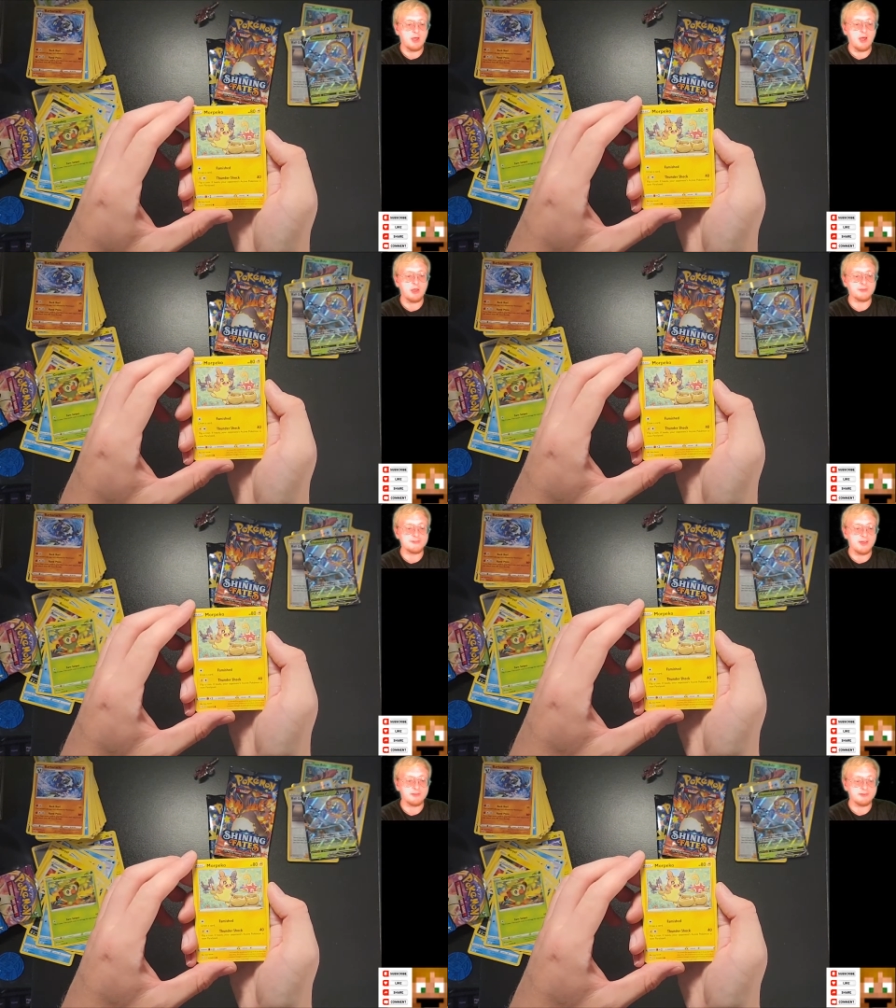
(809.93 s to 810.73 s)
Uh,
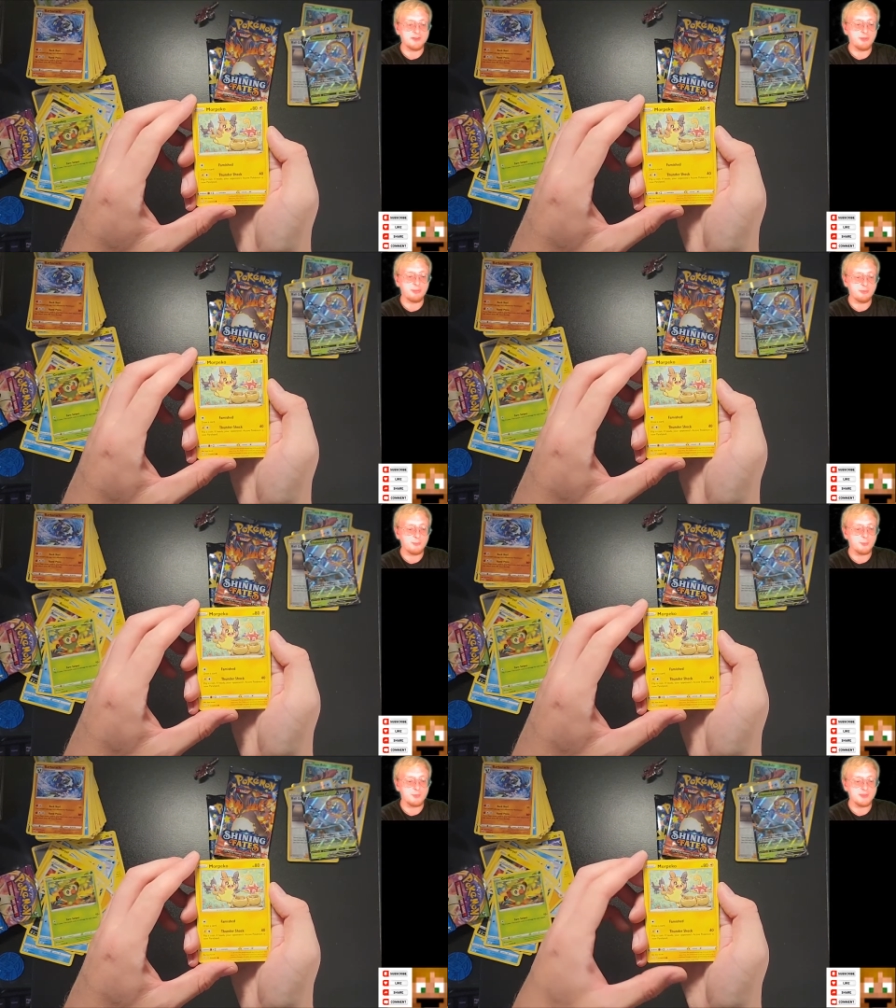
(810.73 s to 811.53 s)
another
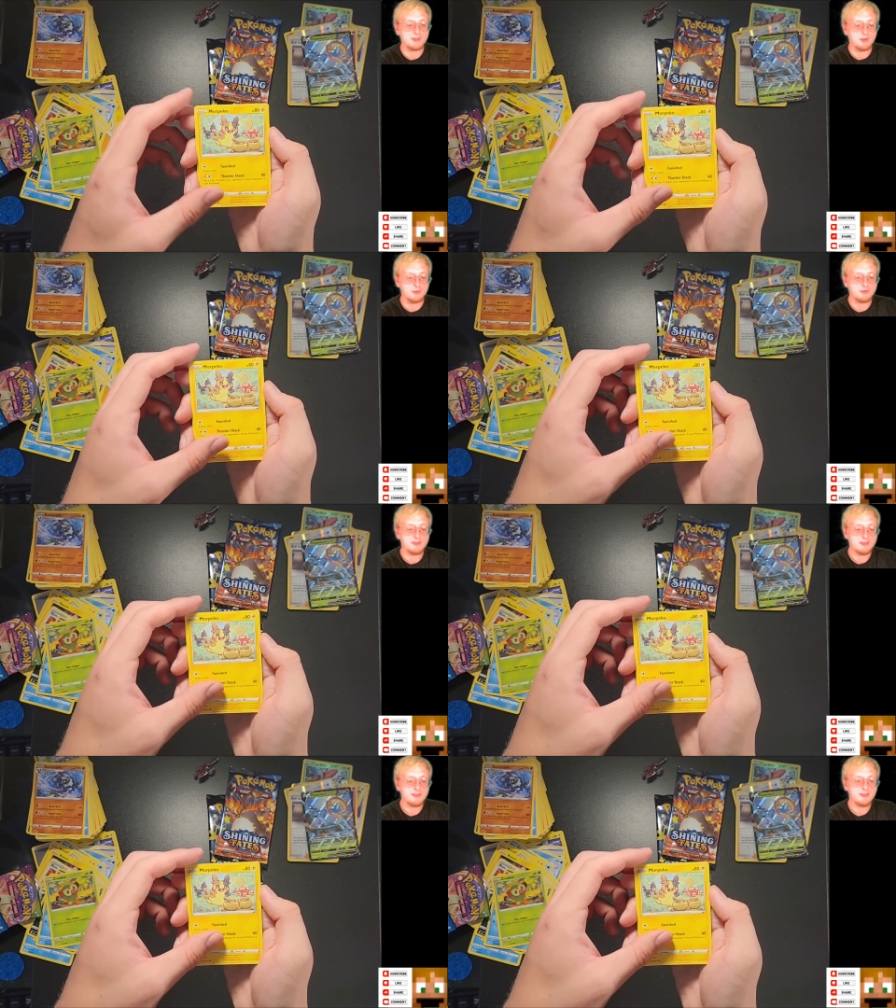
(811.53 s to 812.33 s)
Morpeko,
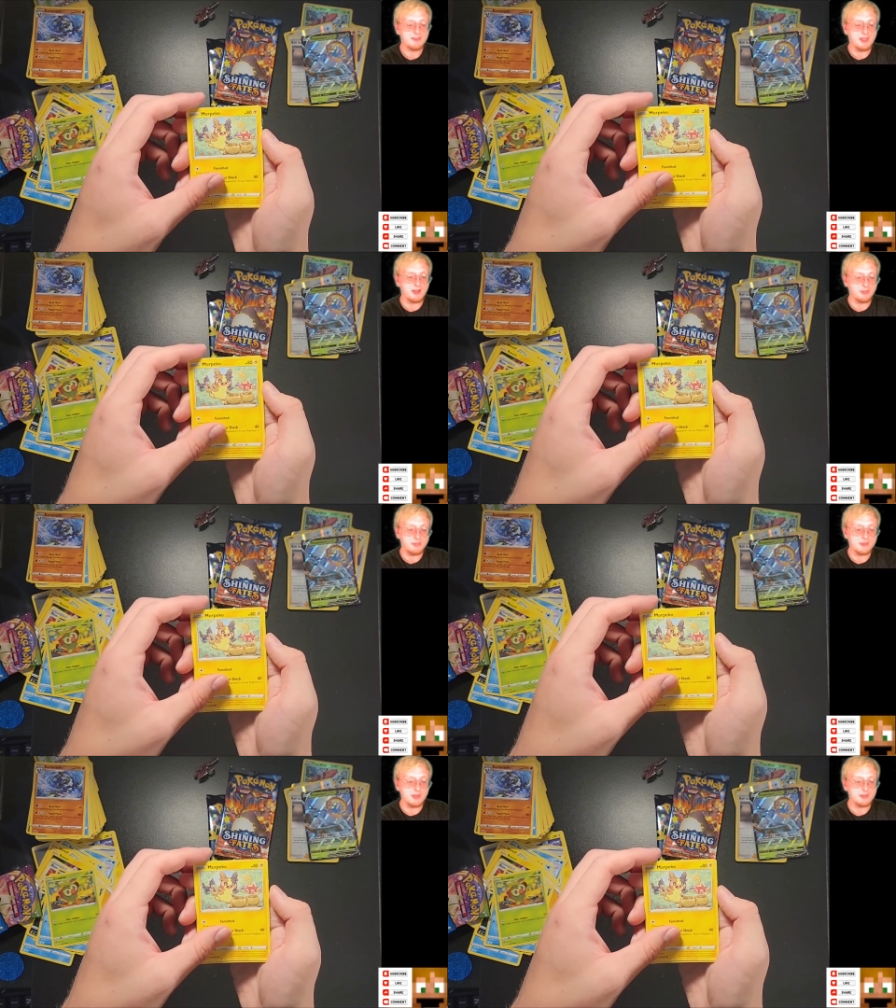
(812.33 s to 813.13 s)
And I
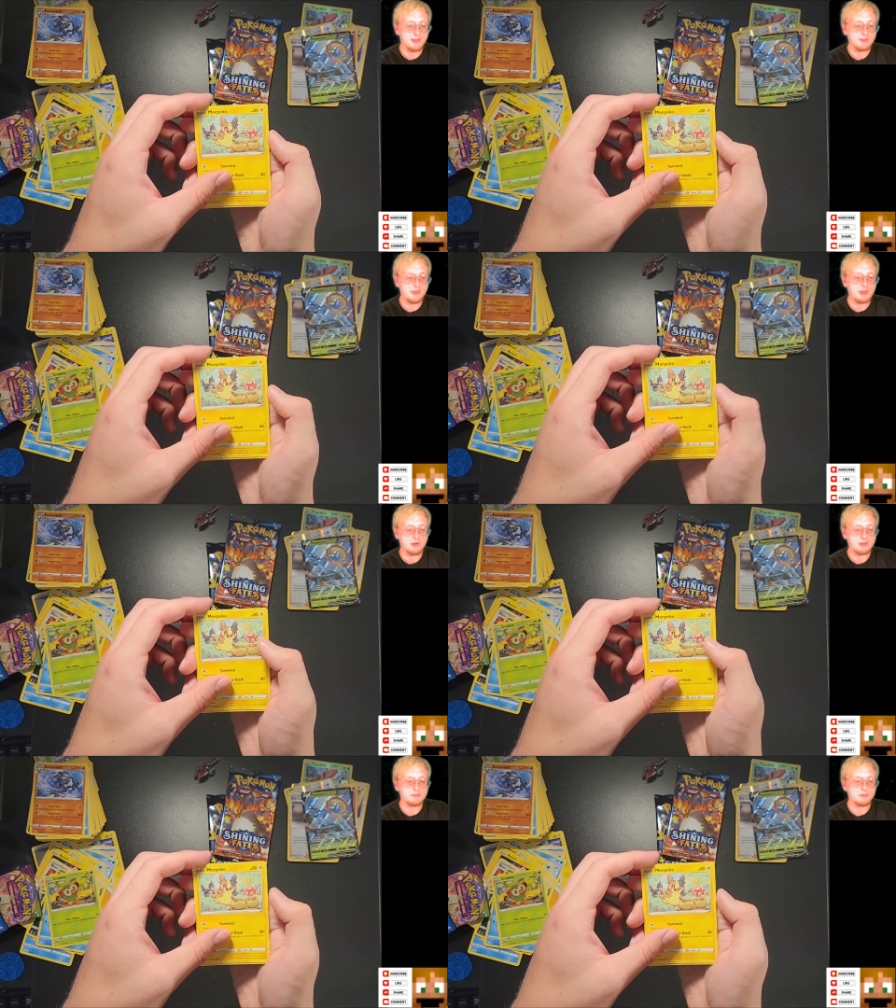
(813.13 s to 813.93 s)
think I like that
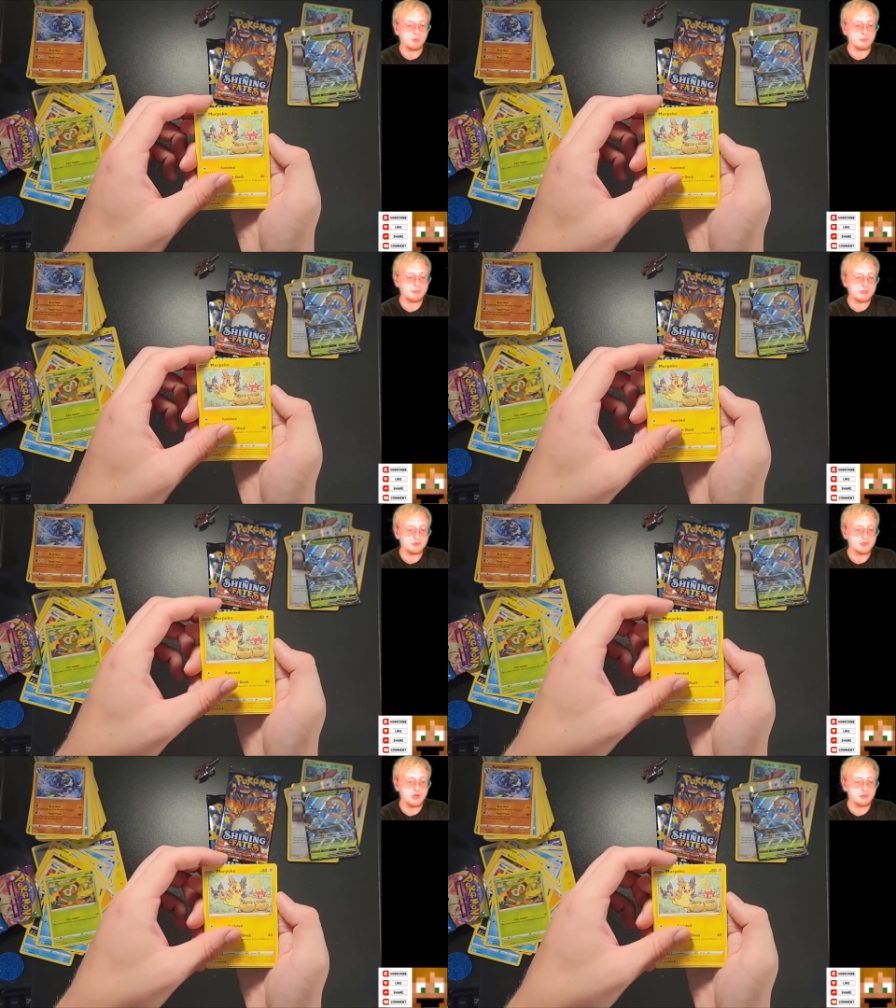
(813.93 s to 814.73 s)
art even more
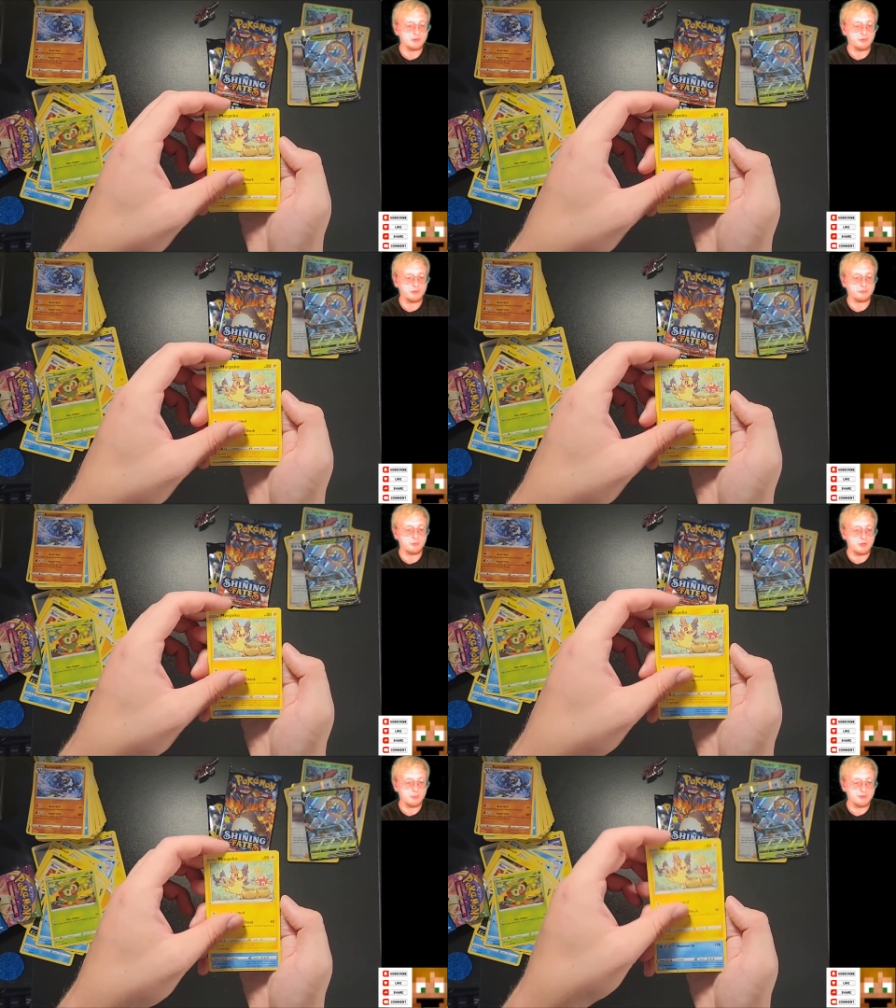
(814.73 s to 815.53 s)
because Shuckle is
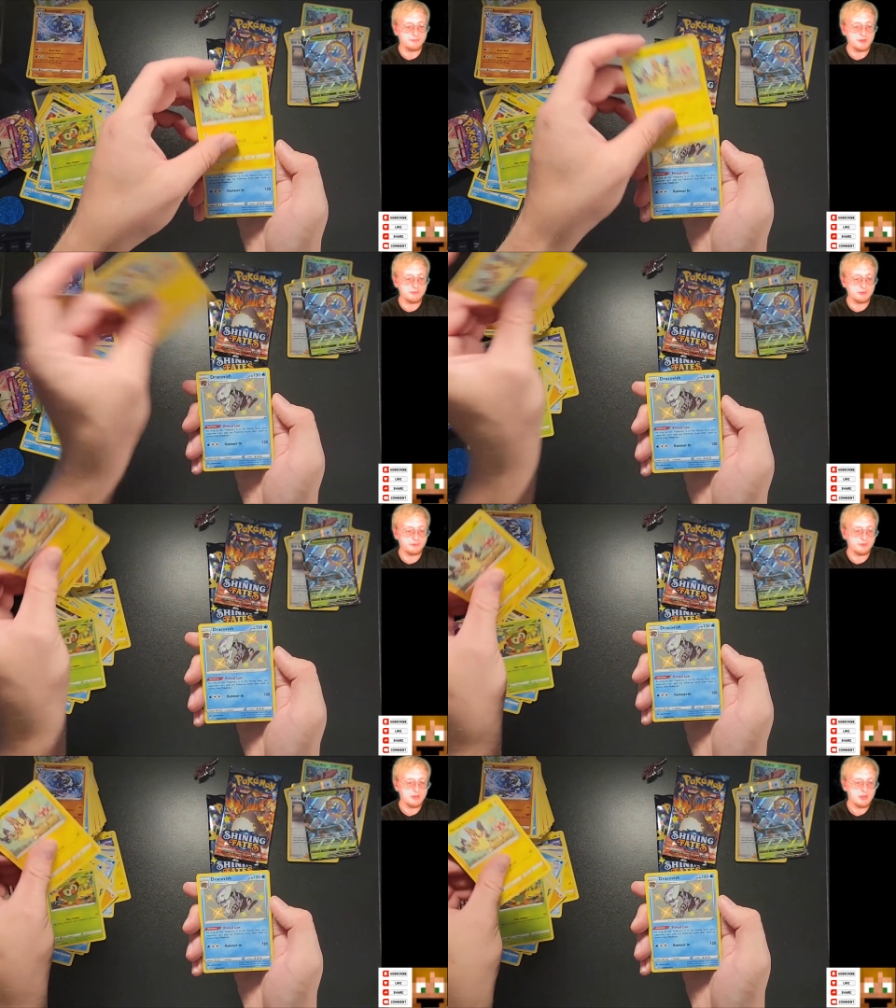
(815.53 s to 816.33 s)
also one of my favorites.